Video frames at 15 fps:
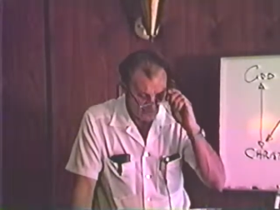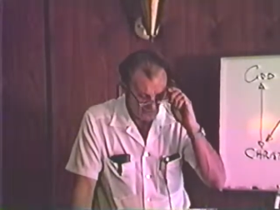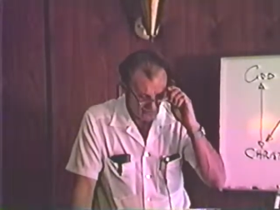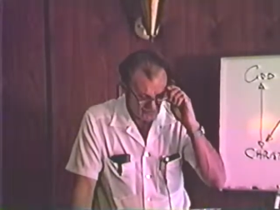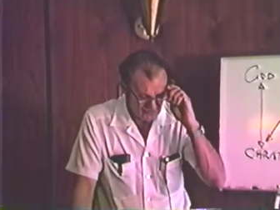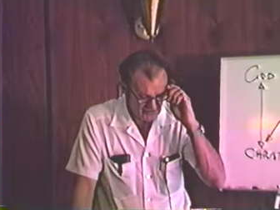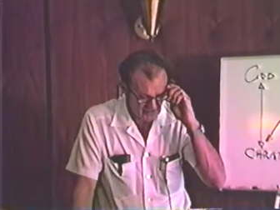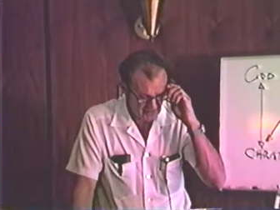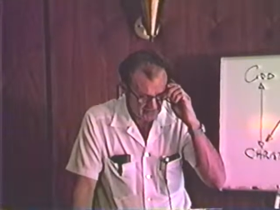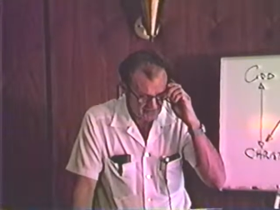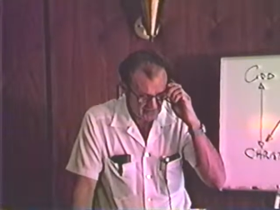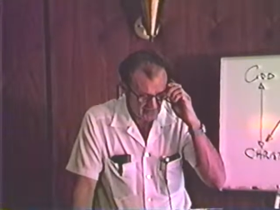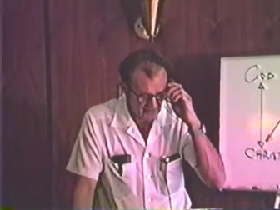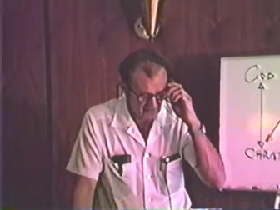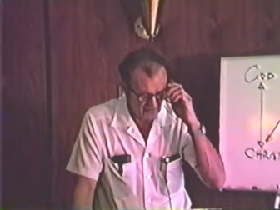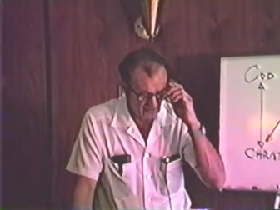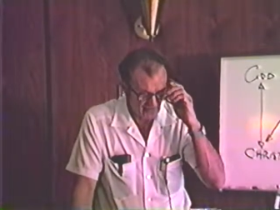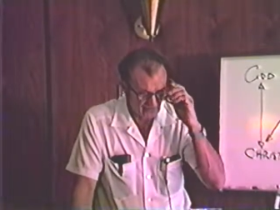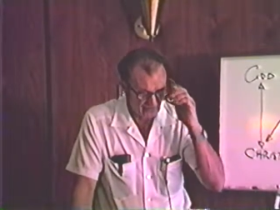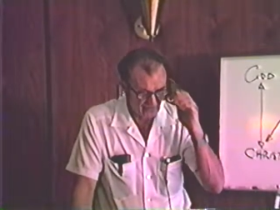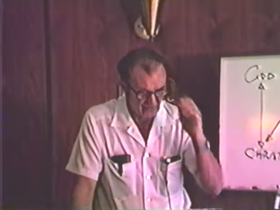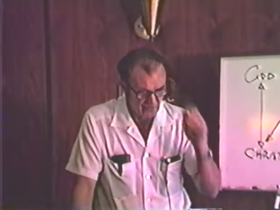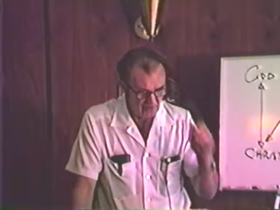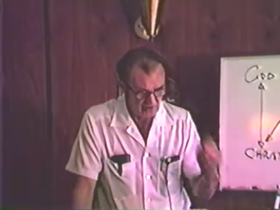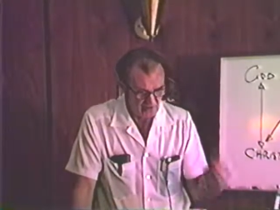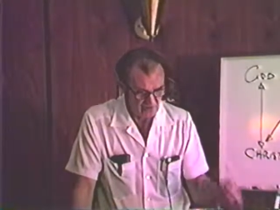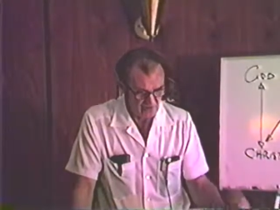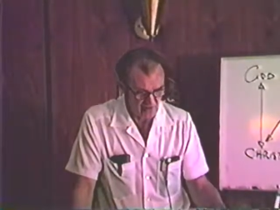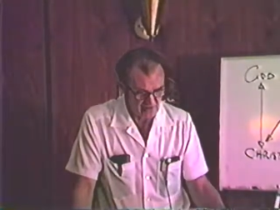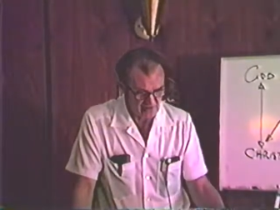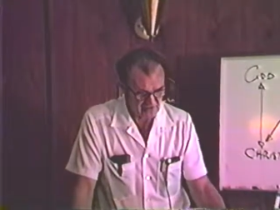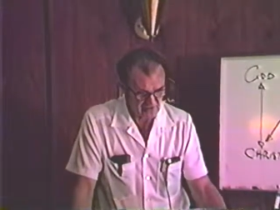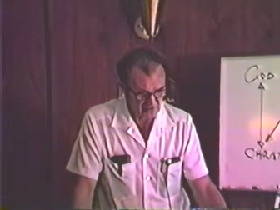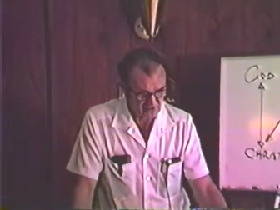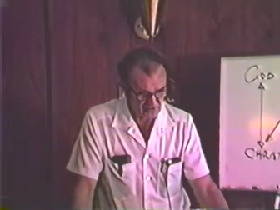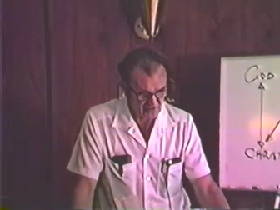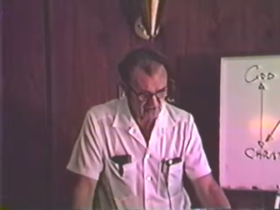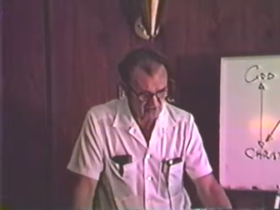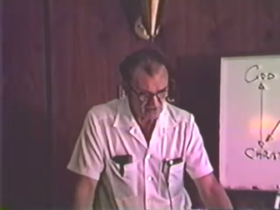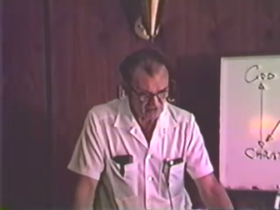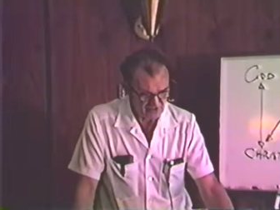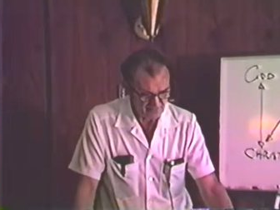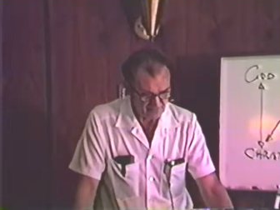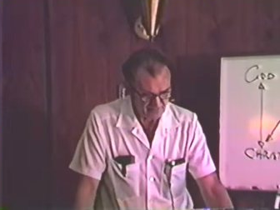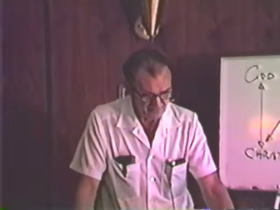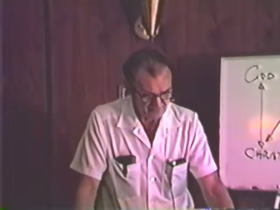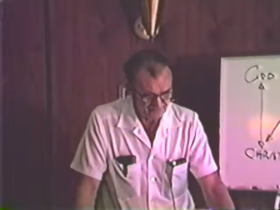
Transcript: receive the same kind of training and education.